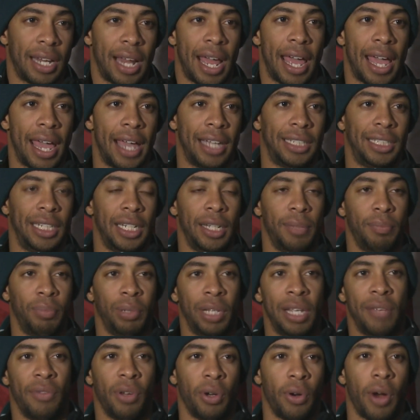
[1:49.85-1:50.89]
that I actually
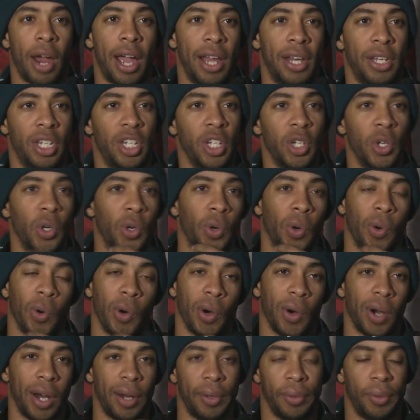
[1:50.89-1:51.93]
believe in or I do
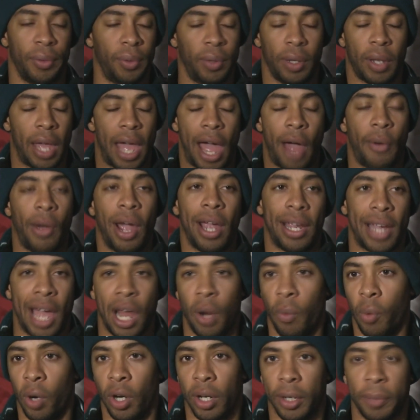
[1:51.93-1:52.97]
or how I
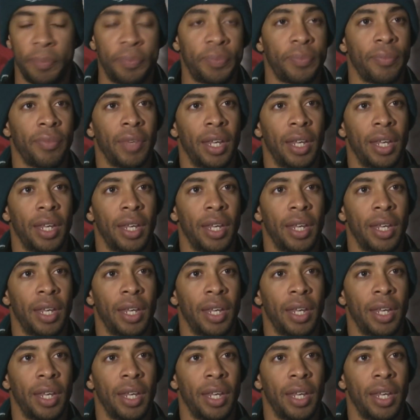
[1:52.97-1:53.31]
kind of work?